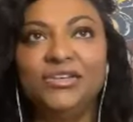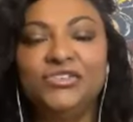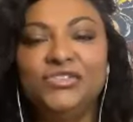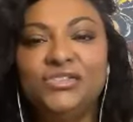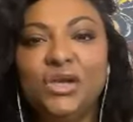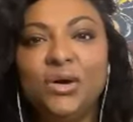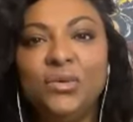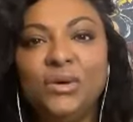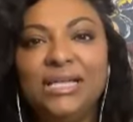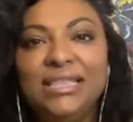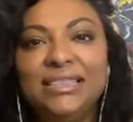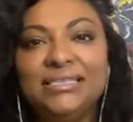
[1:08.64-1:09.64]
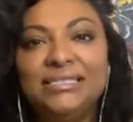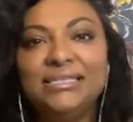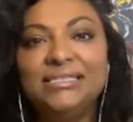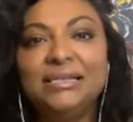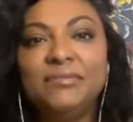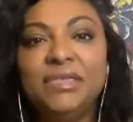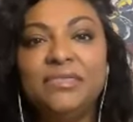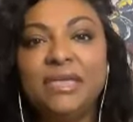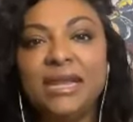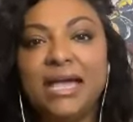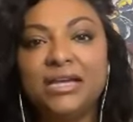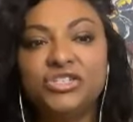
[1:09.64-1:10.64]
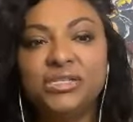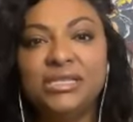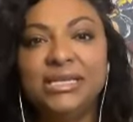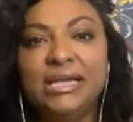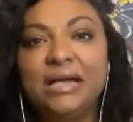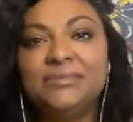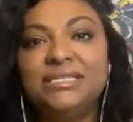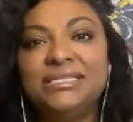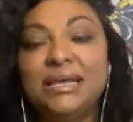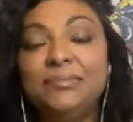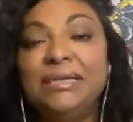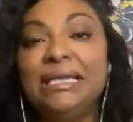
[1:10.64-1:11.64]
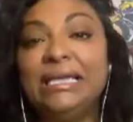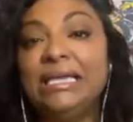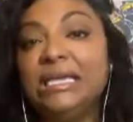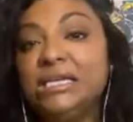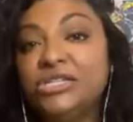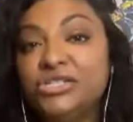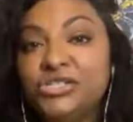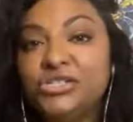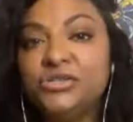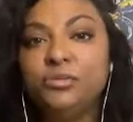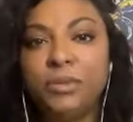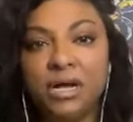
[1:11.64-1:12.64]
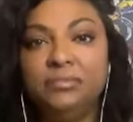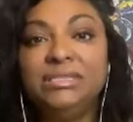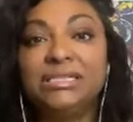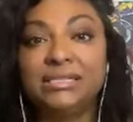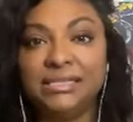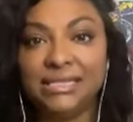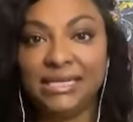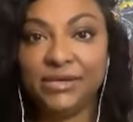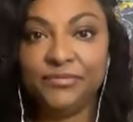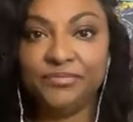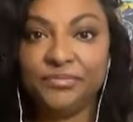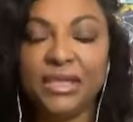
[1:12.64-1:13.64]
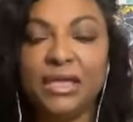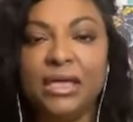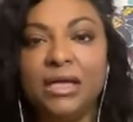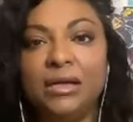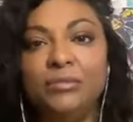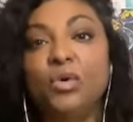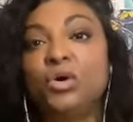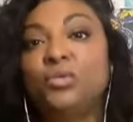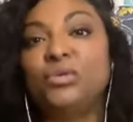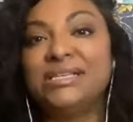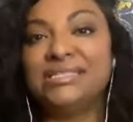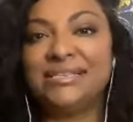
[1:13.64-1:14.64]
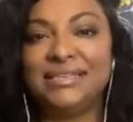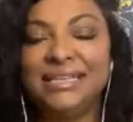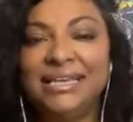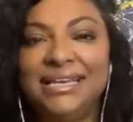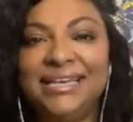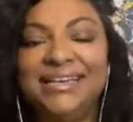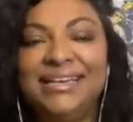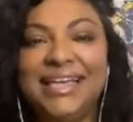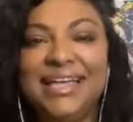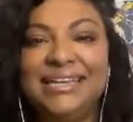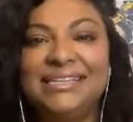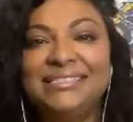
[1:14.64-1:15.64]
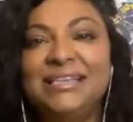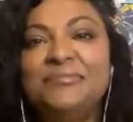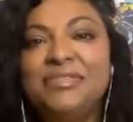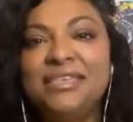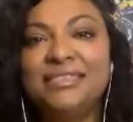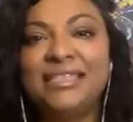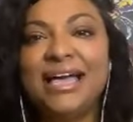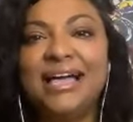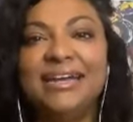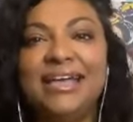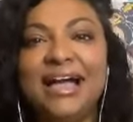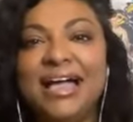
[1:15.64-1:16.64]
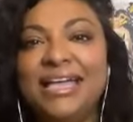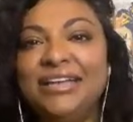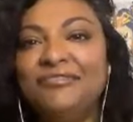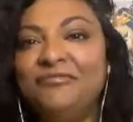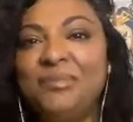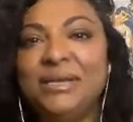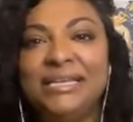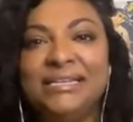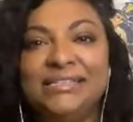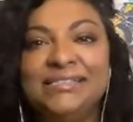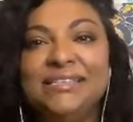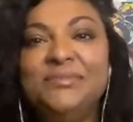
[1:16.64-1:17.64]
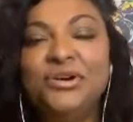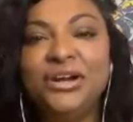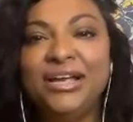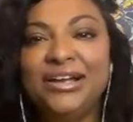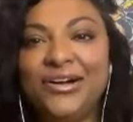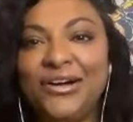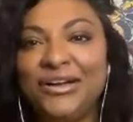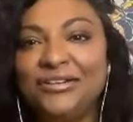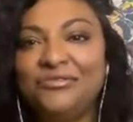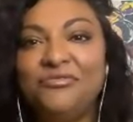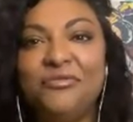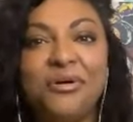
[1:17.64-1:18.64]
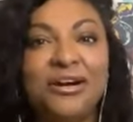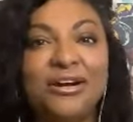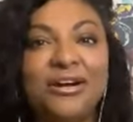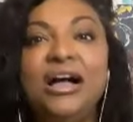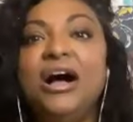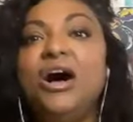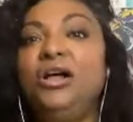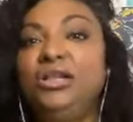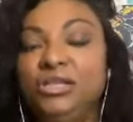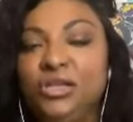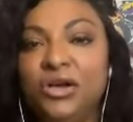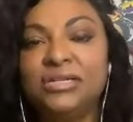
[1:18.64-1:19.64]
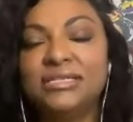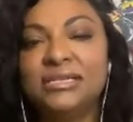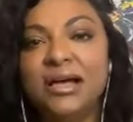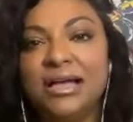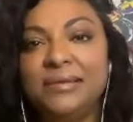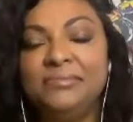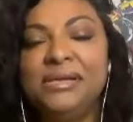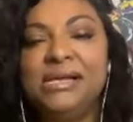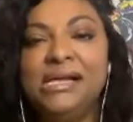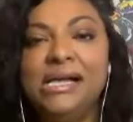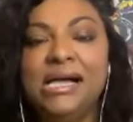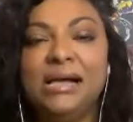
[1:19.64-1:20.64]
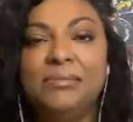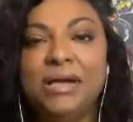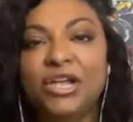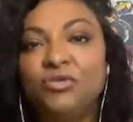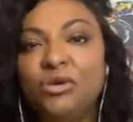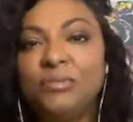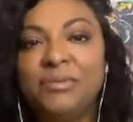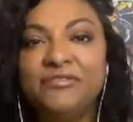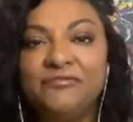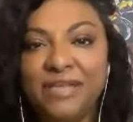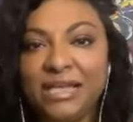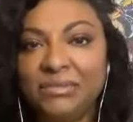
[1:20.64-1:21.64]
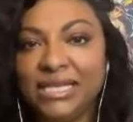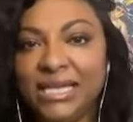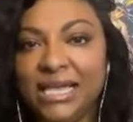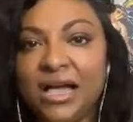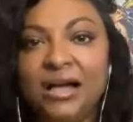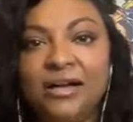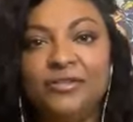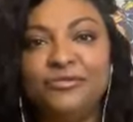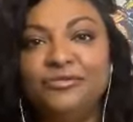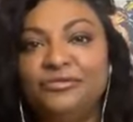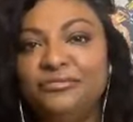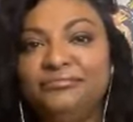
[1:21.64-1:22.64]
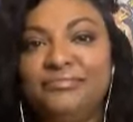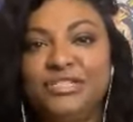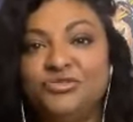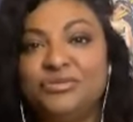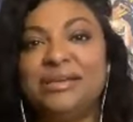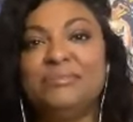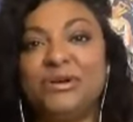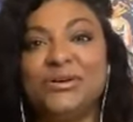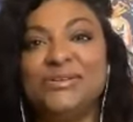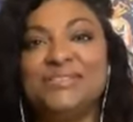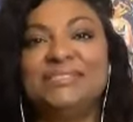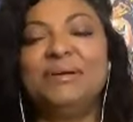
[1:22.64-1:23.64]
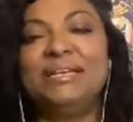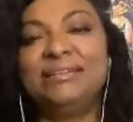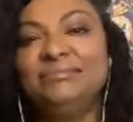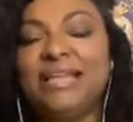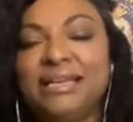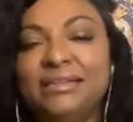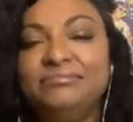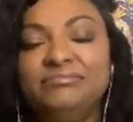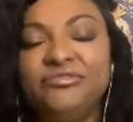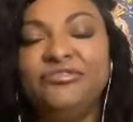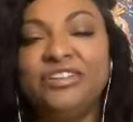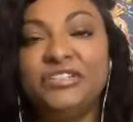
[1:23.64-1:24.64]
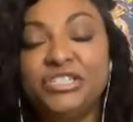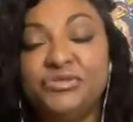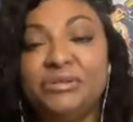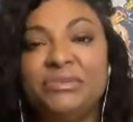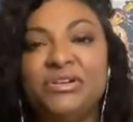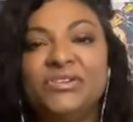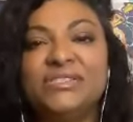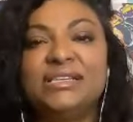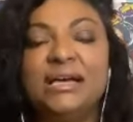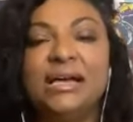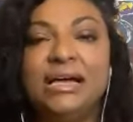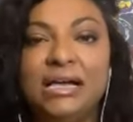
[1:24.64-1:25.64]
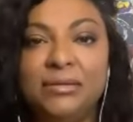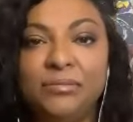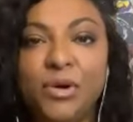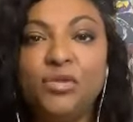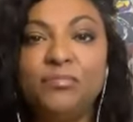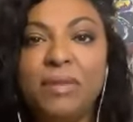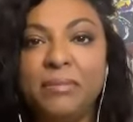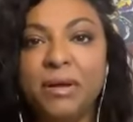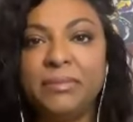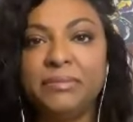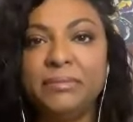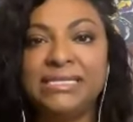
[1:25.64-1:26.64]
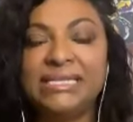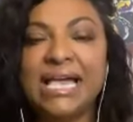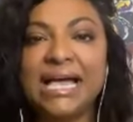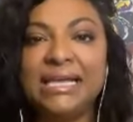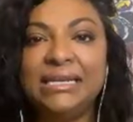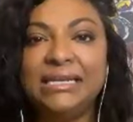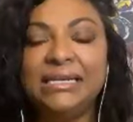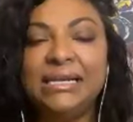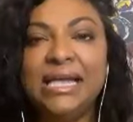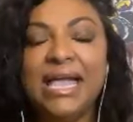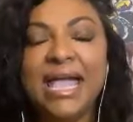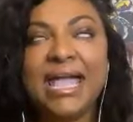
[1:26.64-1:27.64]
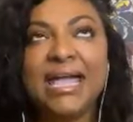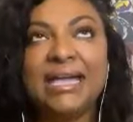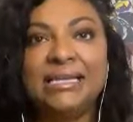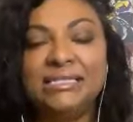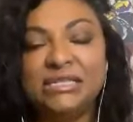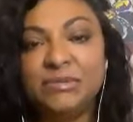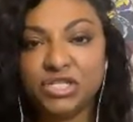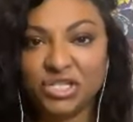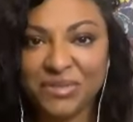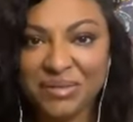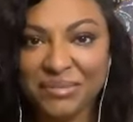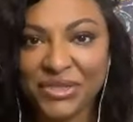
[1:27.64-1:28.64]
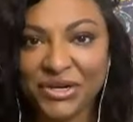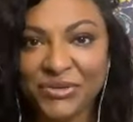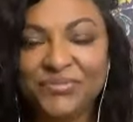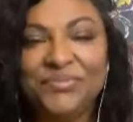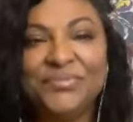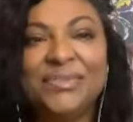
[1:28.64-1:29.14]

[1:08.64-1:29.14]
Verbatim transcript: So, this is something that actually I'm stepping into publicly uh, more recently. And it's something that I have been simmering on for a long time. Um, I grew up in a family of dreamers, but like vivid dreamers, uh, both my mom and my dad and especially my mother.